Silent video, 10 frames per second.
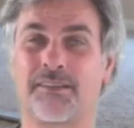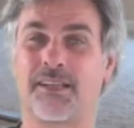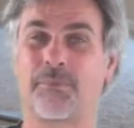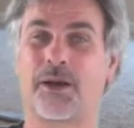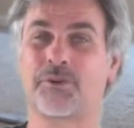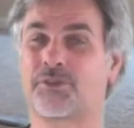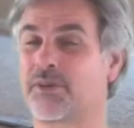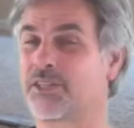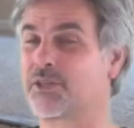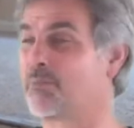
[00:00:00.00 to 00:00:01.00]
You see, a power
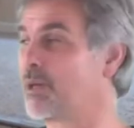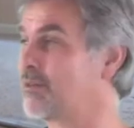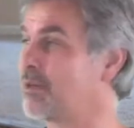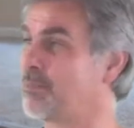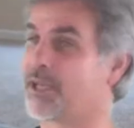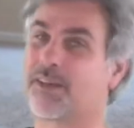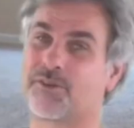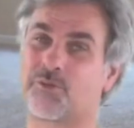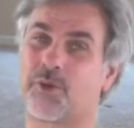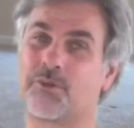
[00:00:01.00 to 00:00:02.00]
stretcher butts up
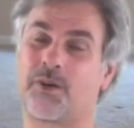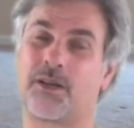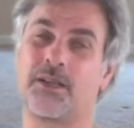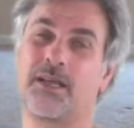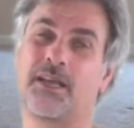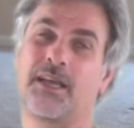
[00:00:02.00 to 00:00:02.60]
against one wall,